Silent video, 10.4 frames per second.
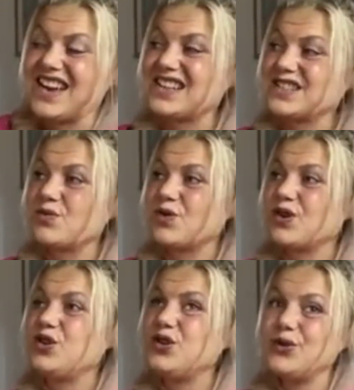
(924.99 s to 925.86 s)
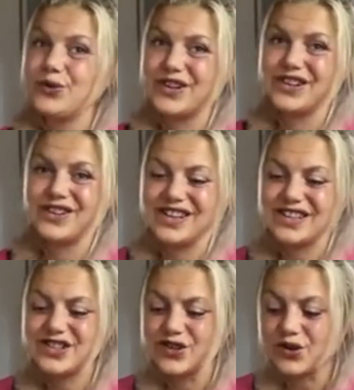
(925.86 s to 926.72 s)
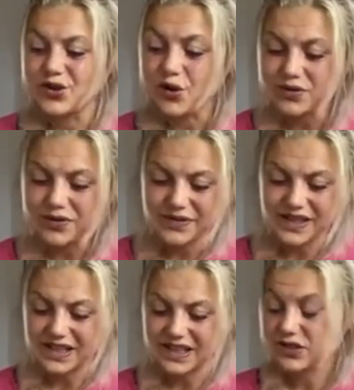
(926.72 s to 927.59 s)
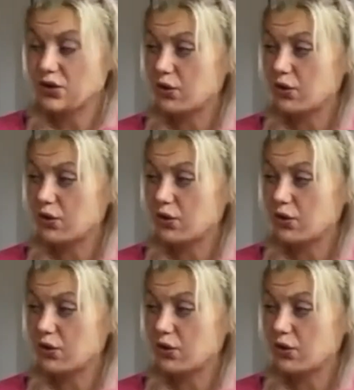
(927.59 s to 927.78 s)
As more you acknowledge your own feelings,